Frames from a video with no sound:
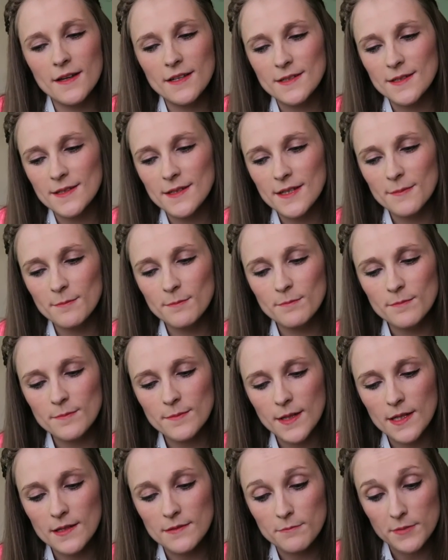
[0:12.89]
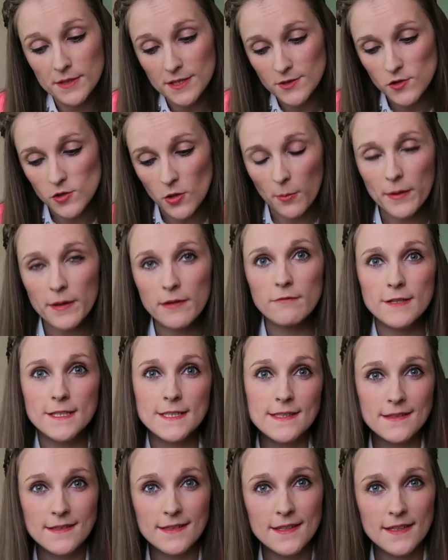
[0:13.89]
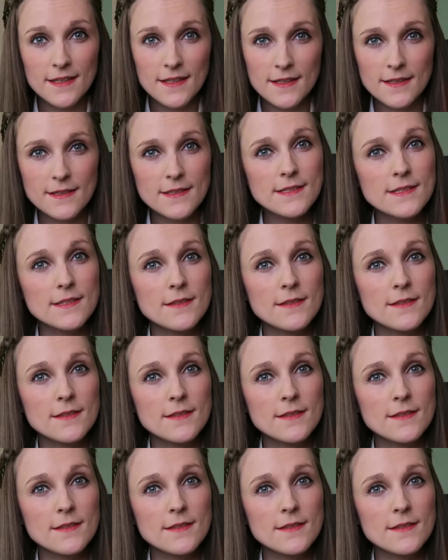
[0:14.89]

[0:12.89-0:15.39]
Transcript: I've been shopping recently,